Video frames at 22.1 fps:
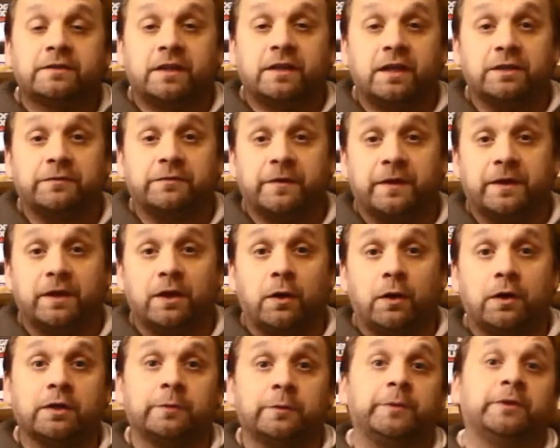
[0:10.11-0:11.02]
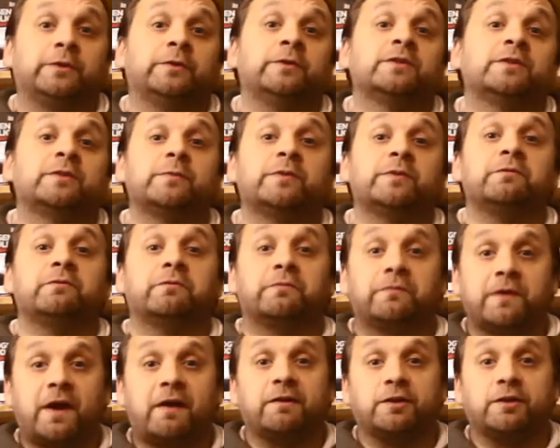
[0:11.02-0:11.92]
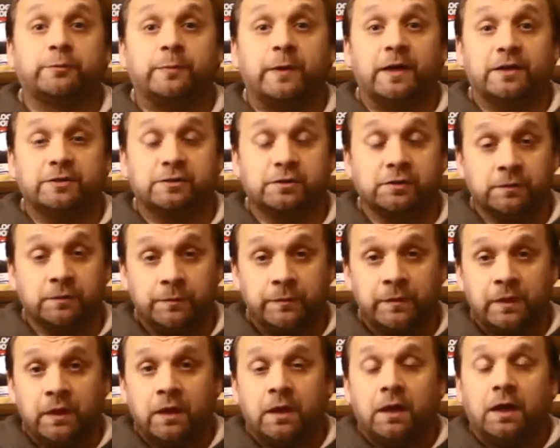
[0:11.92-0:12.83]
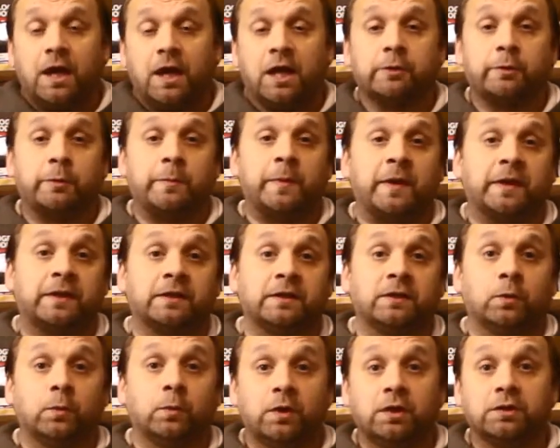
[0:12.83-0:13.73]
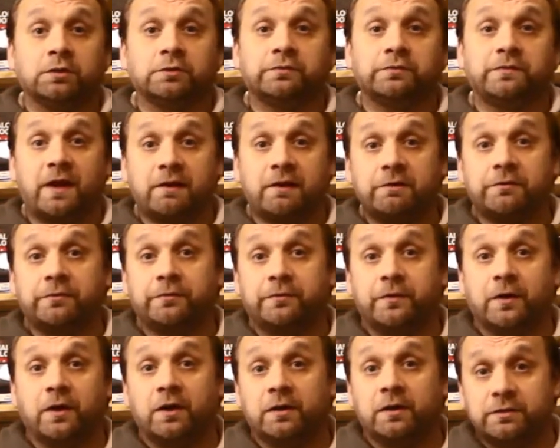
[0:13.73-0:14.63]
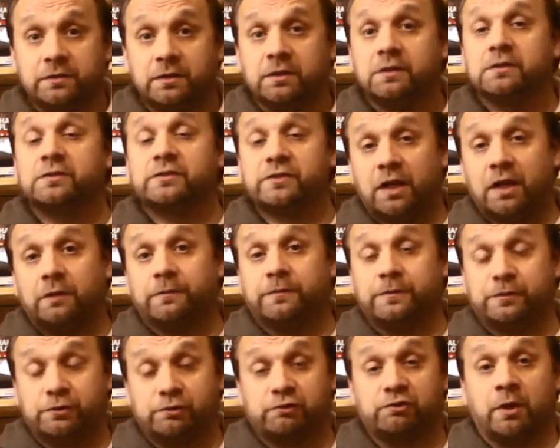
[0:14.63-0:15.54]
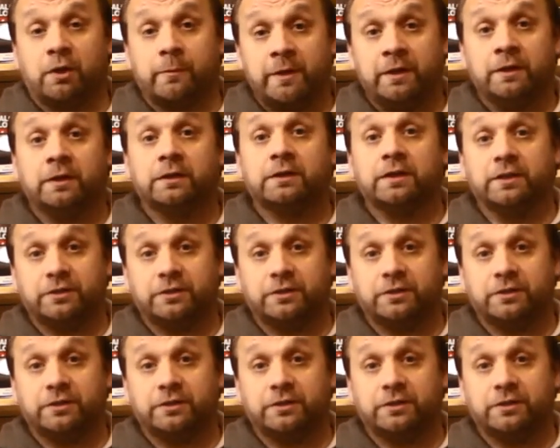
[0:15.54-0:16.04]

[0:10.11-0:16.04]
today's video I'm going to be doing something very special. I'm going to be making the world's very first self-strumming